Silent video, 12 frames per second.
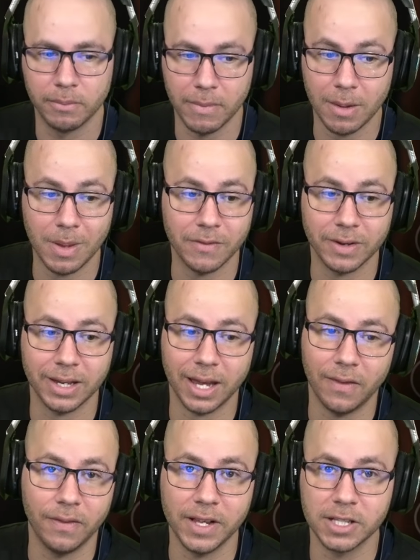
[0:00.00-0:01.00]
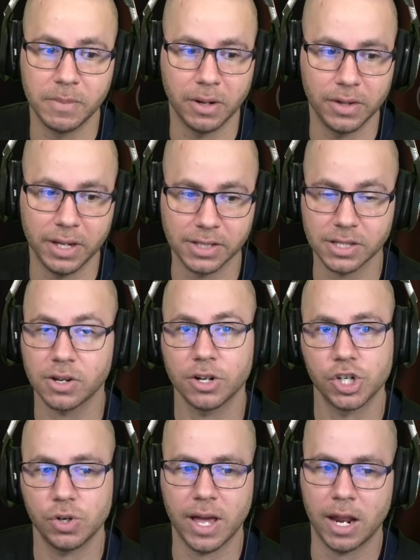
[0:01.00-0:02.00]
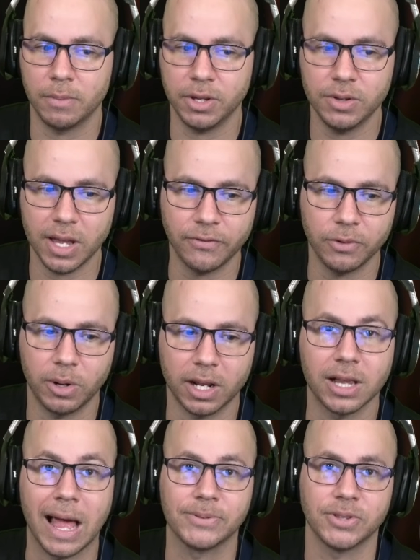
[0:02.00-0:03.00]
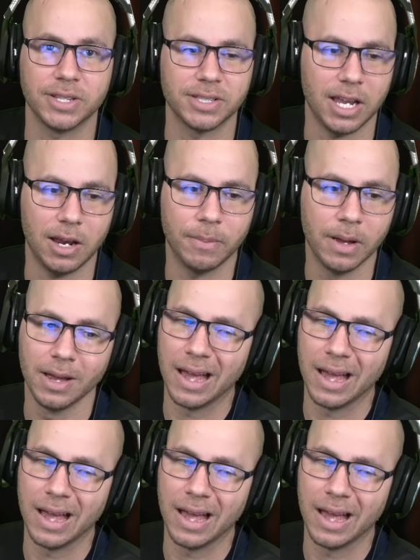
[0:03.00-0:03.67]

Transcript: Maybe even get in these buildings and start shooting at them. But you definitely want to collapse on this team.